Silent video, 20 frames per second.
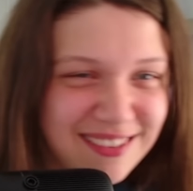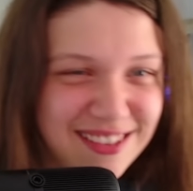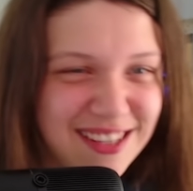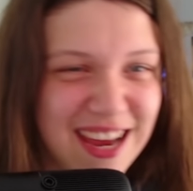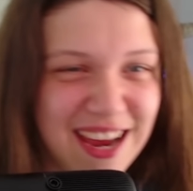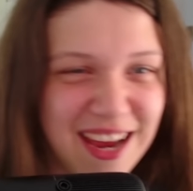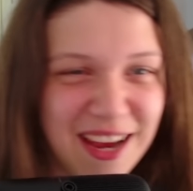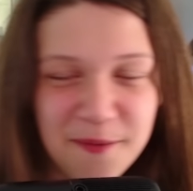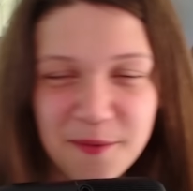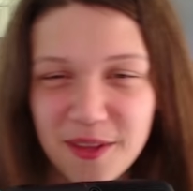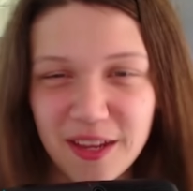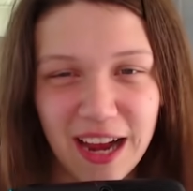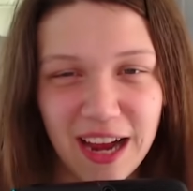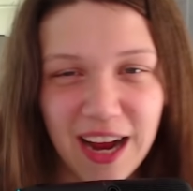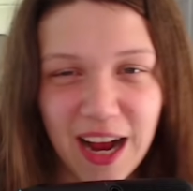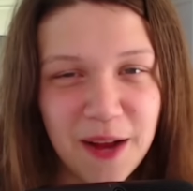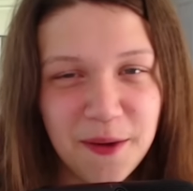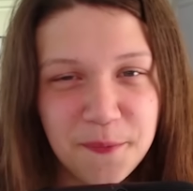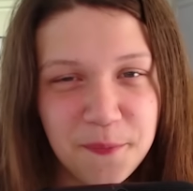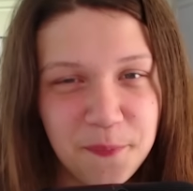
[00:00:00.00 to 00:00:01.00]
yeah, like,
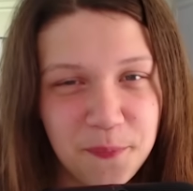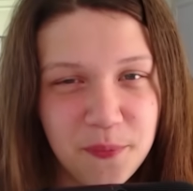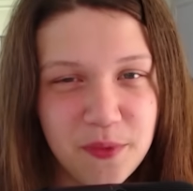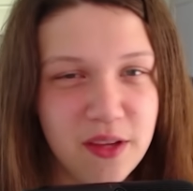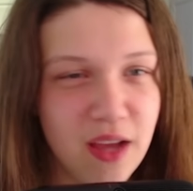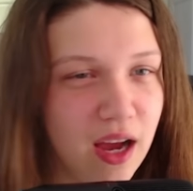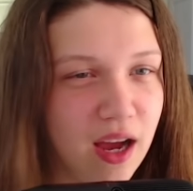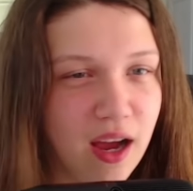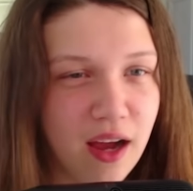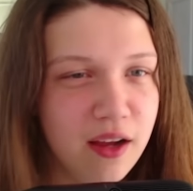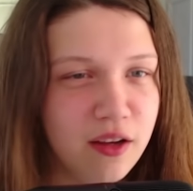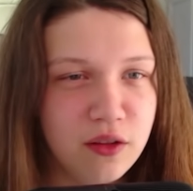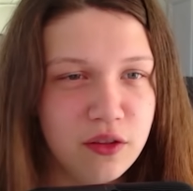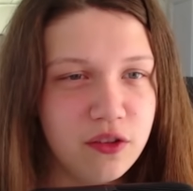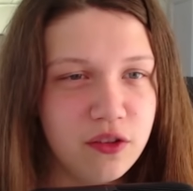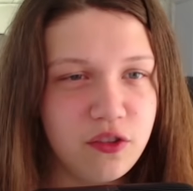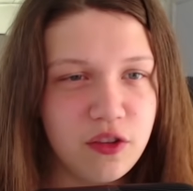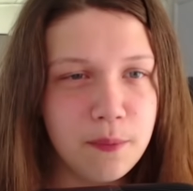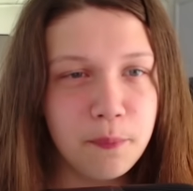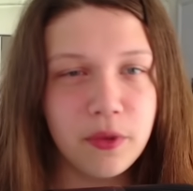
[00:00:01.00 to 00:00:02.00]
I'm, uh,
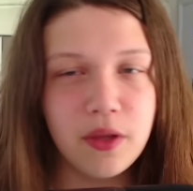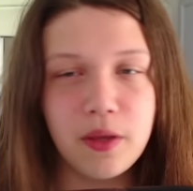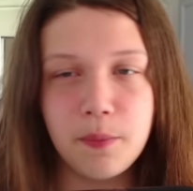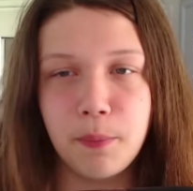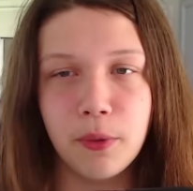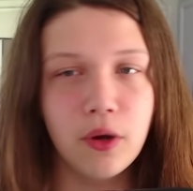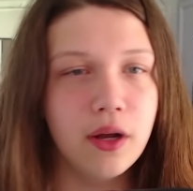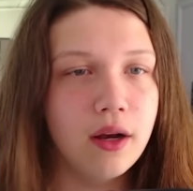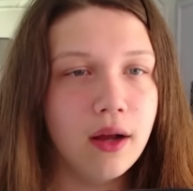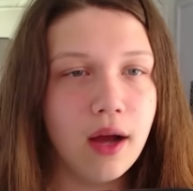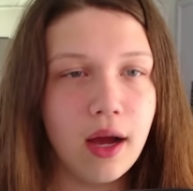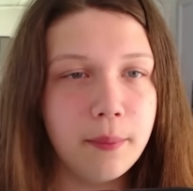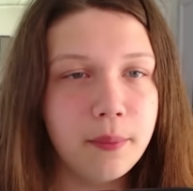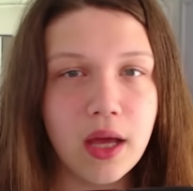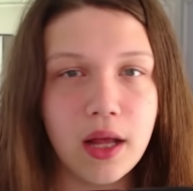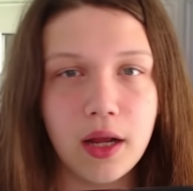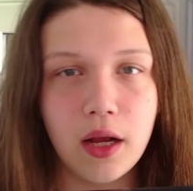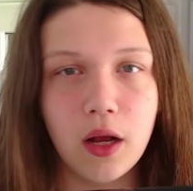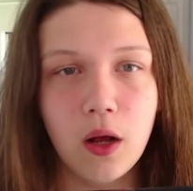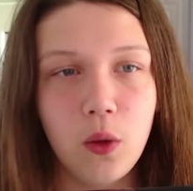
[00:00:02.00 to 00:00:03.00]
simply put, I'm
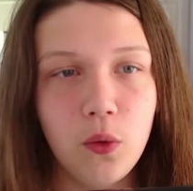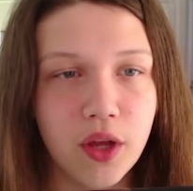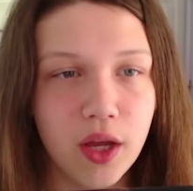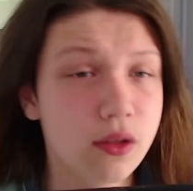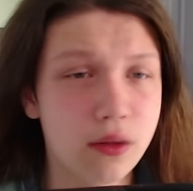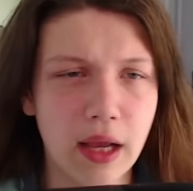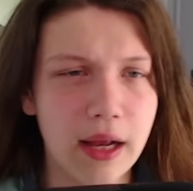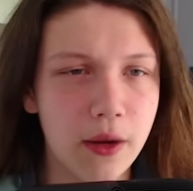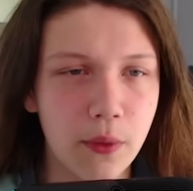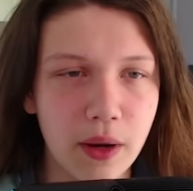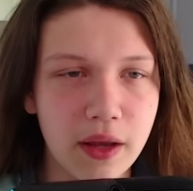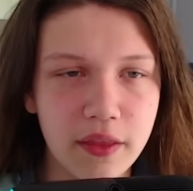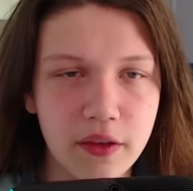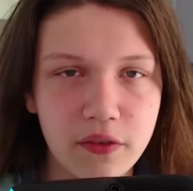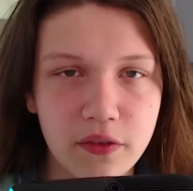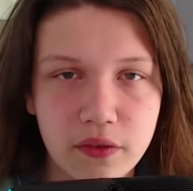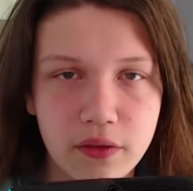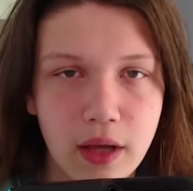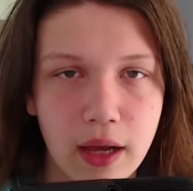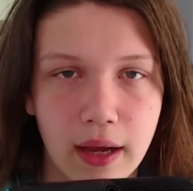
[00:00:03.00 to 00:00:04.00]
getting older. Anyway,
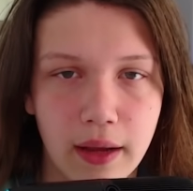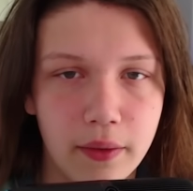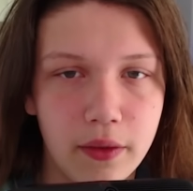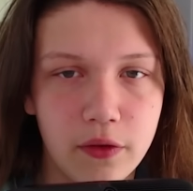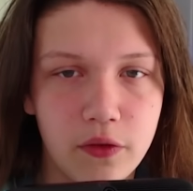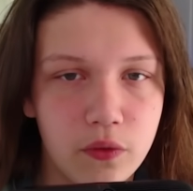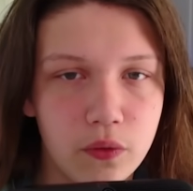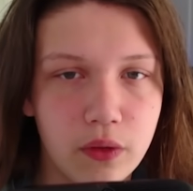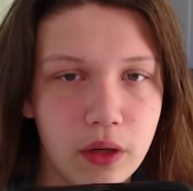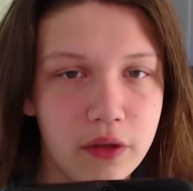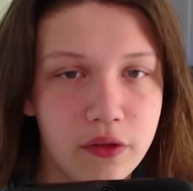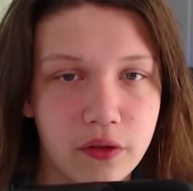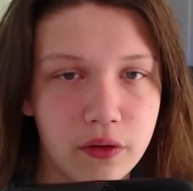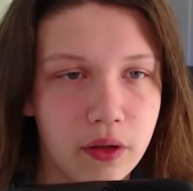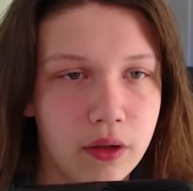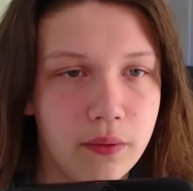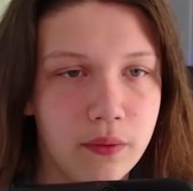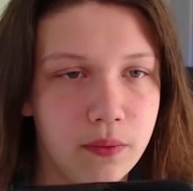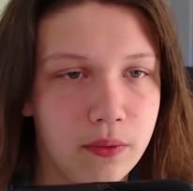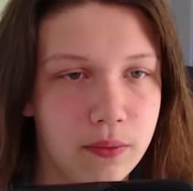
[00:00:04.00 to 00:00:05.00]
this is, yeah, it's, it's
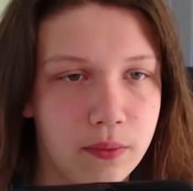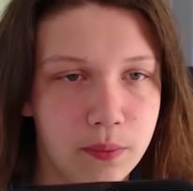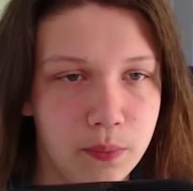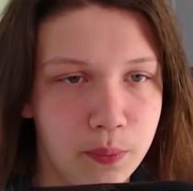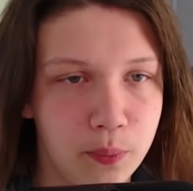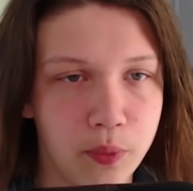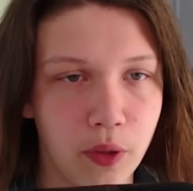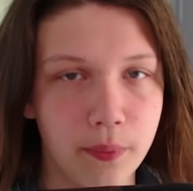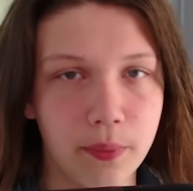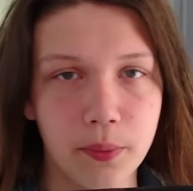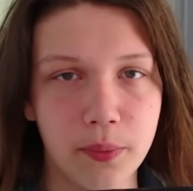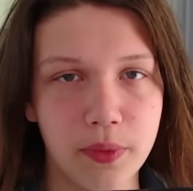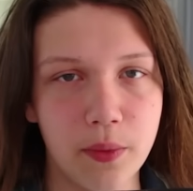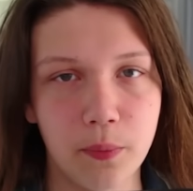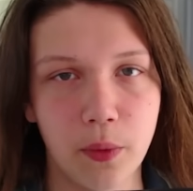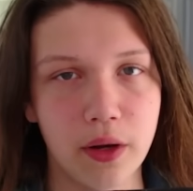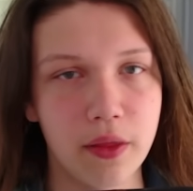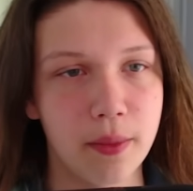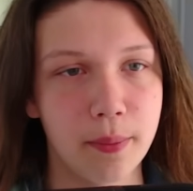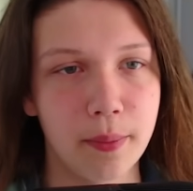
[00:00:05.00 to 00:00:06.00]
a, probably
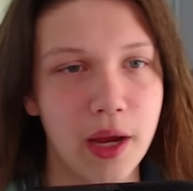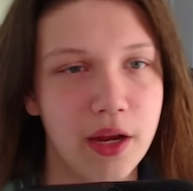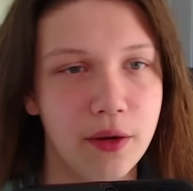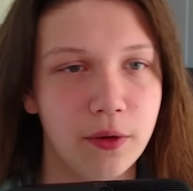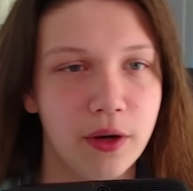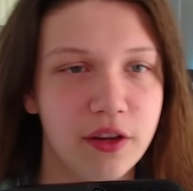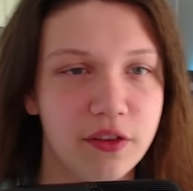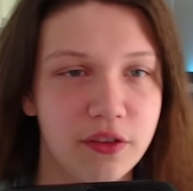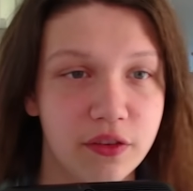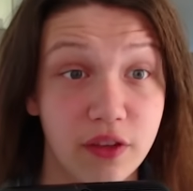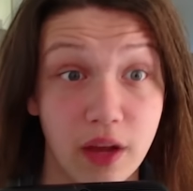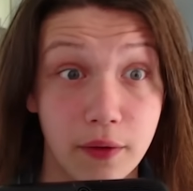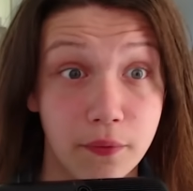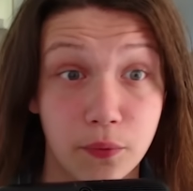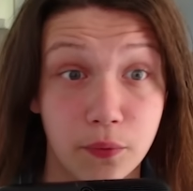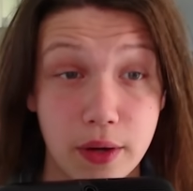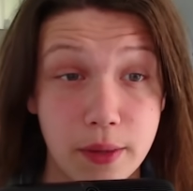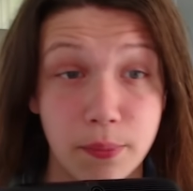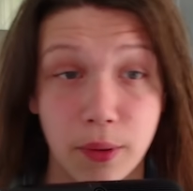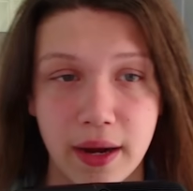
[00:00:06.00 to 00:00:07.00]
one of the main reasons I've
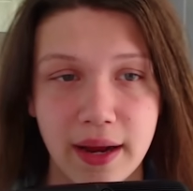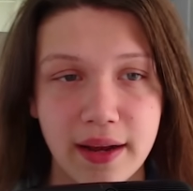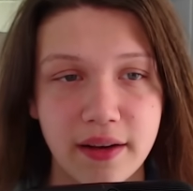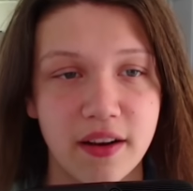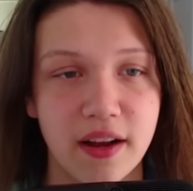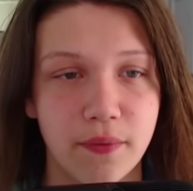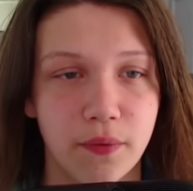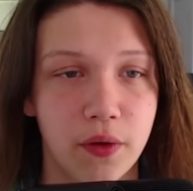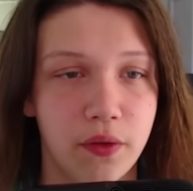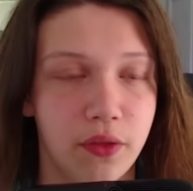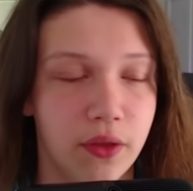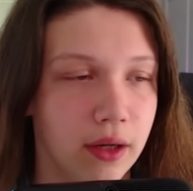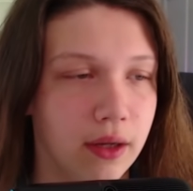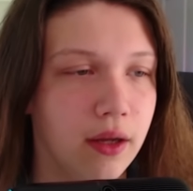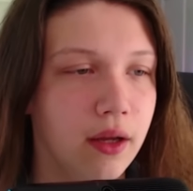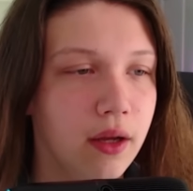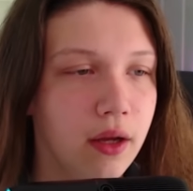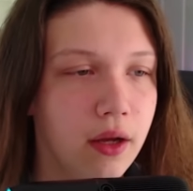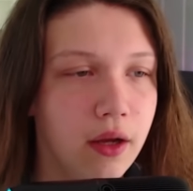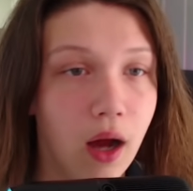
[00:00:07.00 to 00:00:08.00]
rebranded everything.
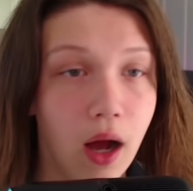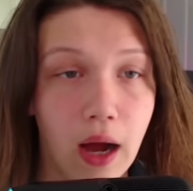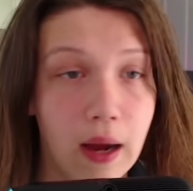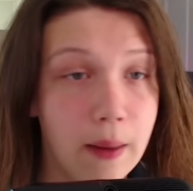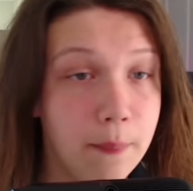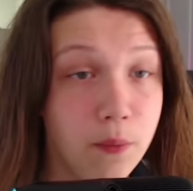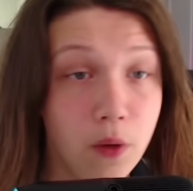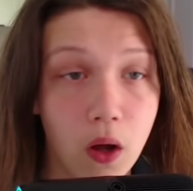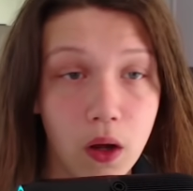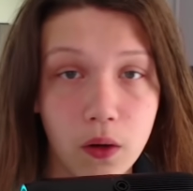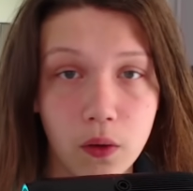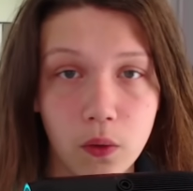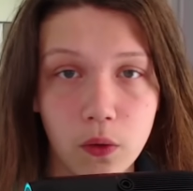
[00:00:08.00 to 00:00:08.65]
I'm not